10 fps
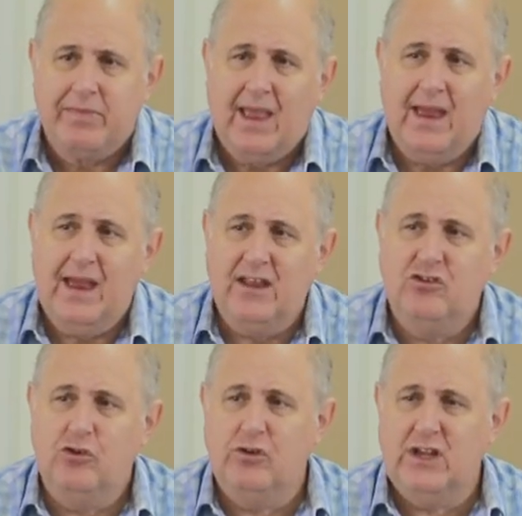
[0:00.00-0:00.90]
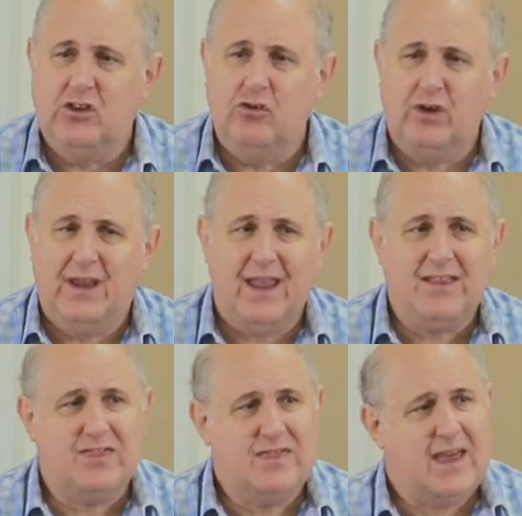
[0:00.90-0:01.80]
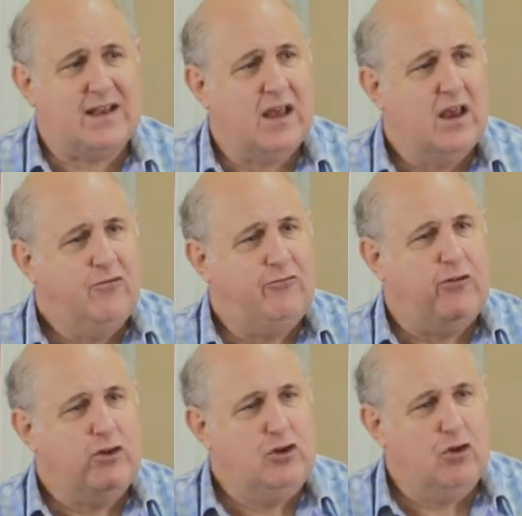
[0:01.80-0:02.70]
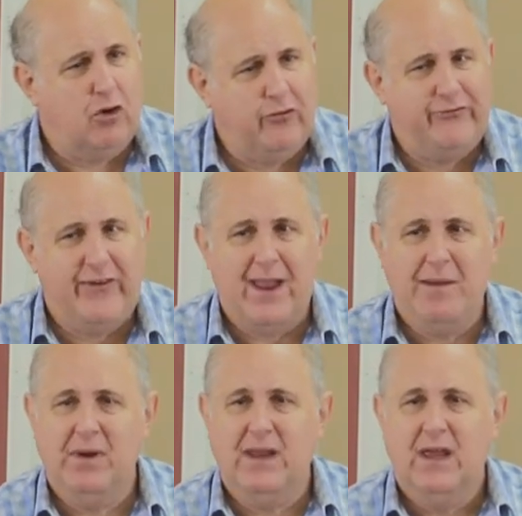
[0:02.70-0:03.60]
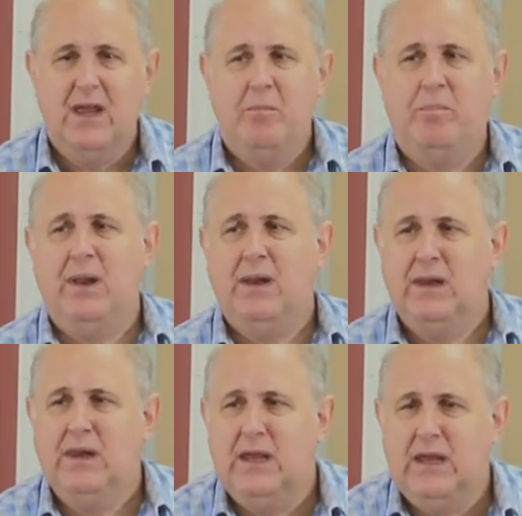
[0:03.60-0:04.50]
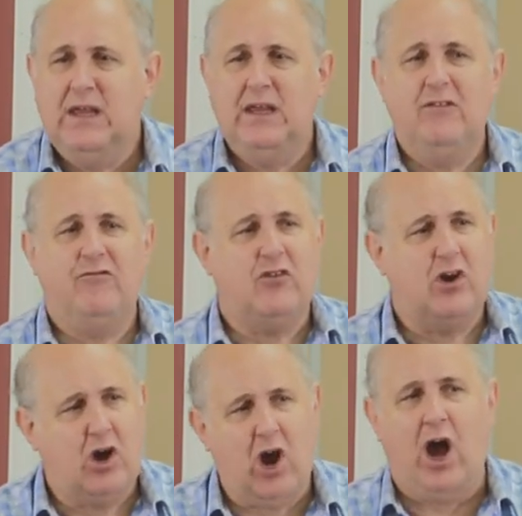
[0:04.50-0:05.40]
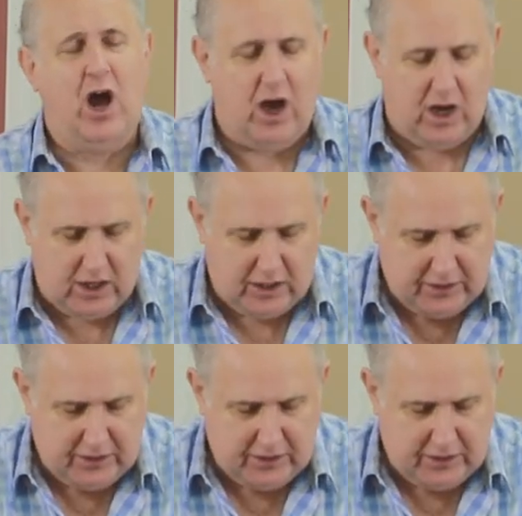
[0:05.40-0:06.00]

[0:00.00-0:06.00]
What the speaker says: And you need to get that for your family. Believe God.